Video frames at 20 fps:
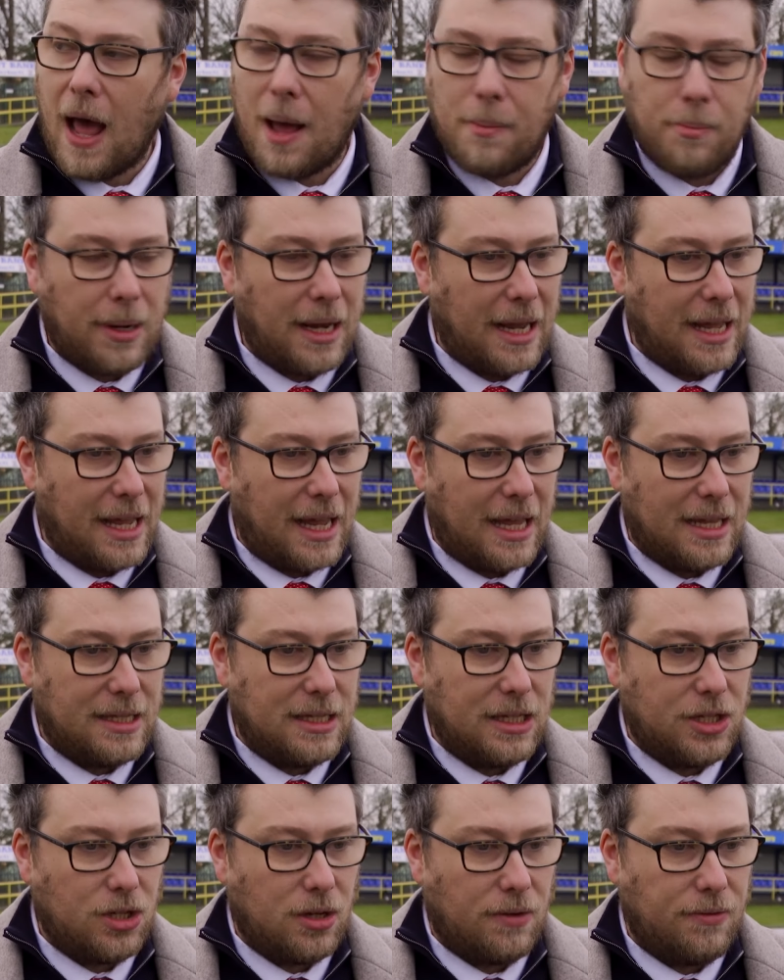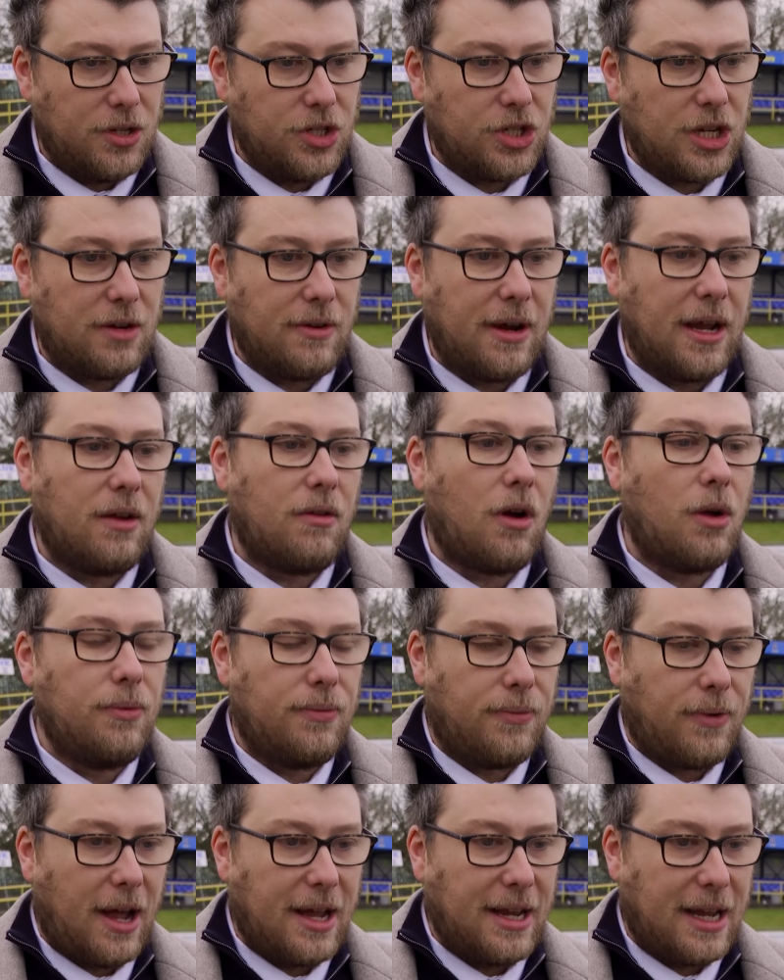play against each other and generate their own
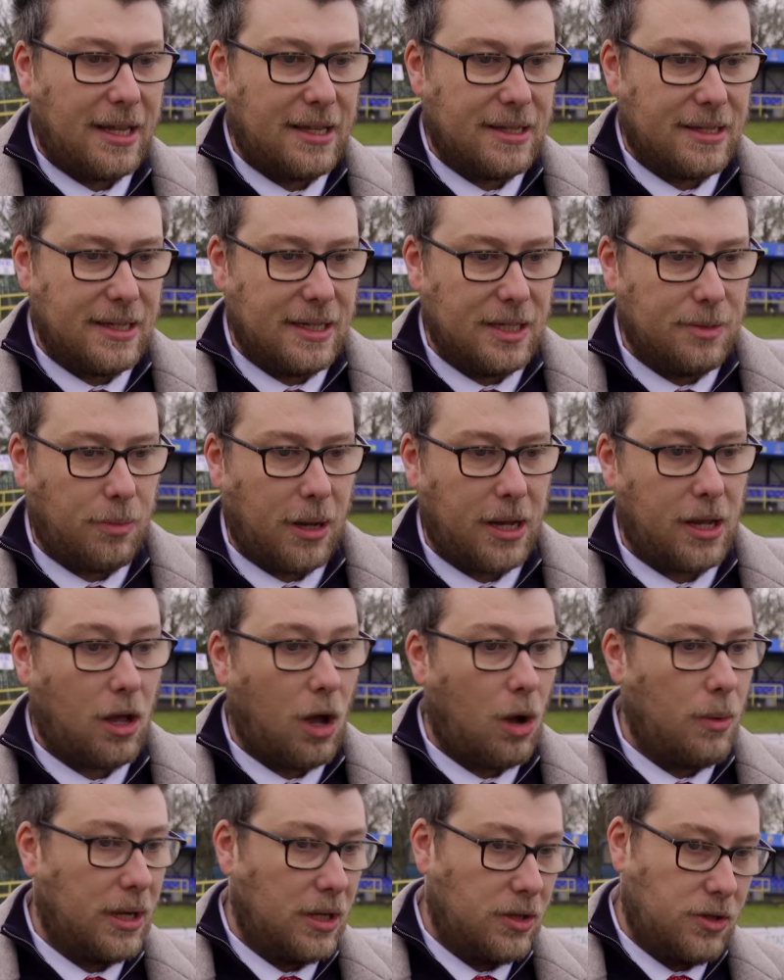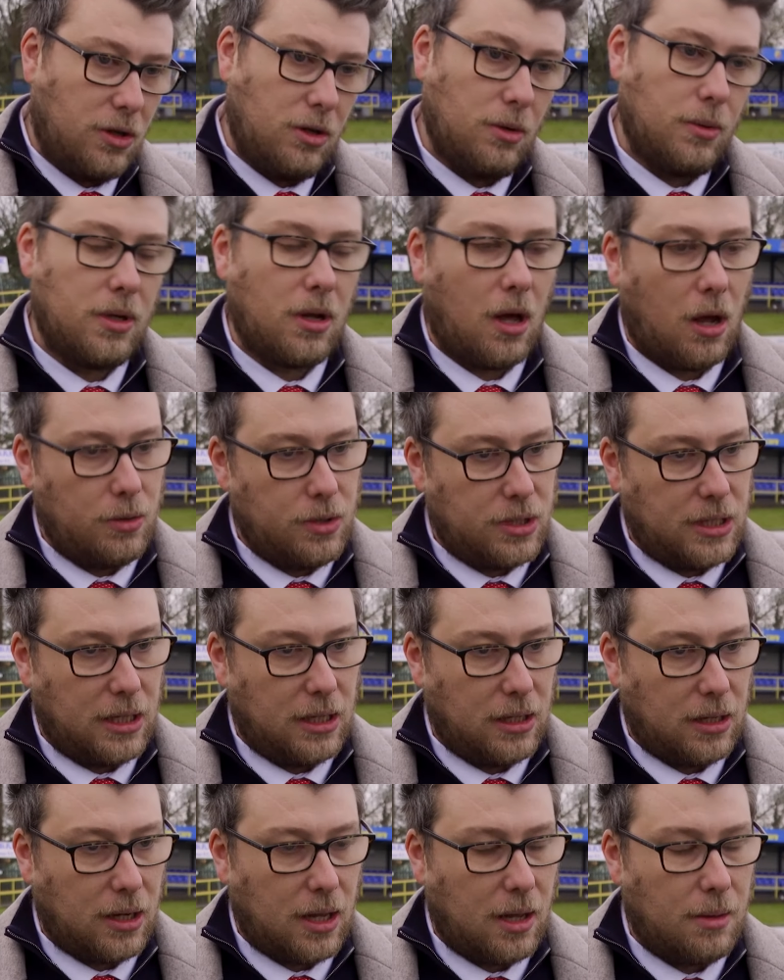finances by going to and hosting
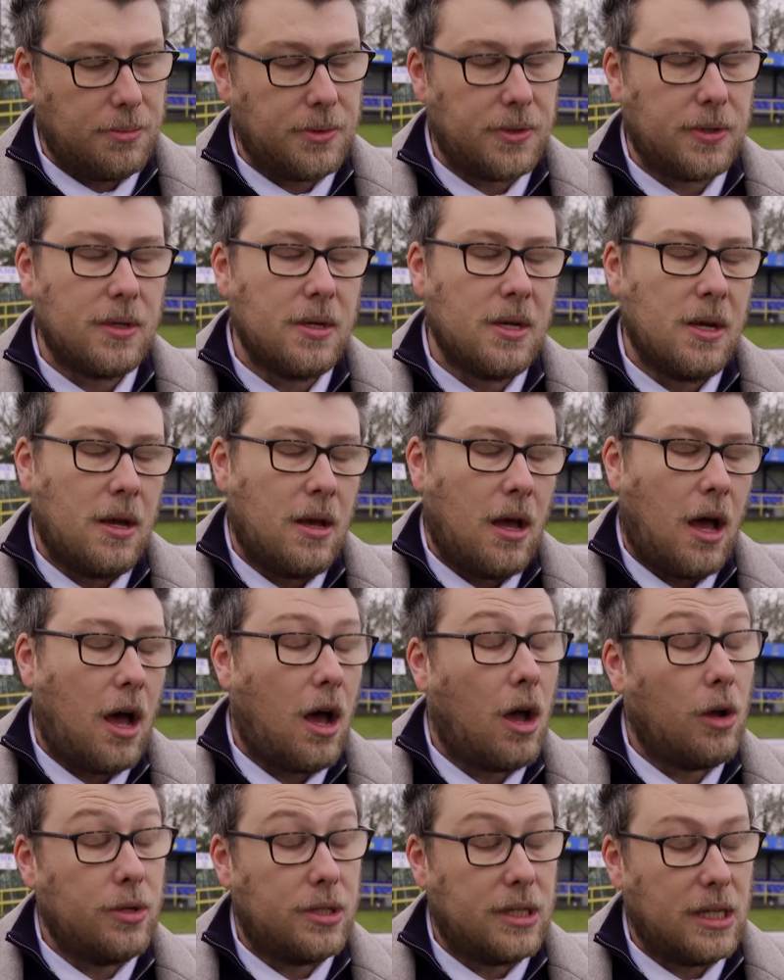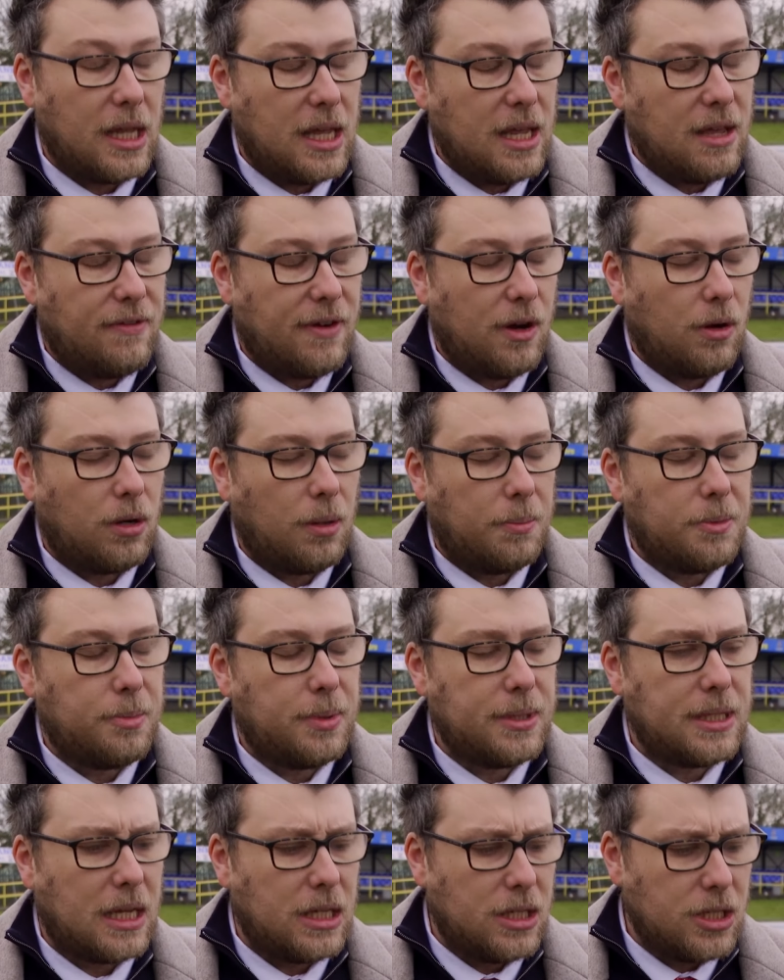clubs, hosting EFL clubs
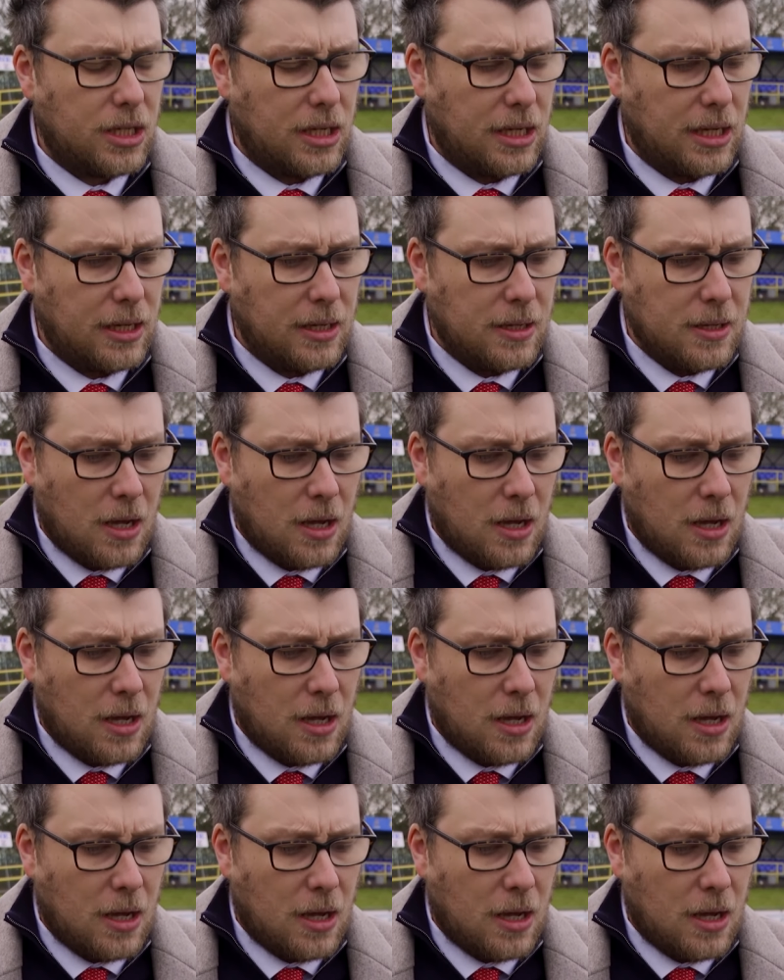potentially.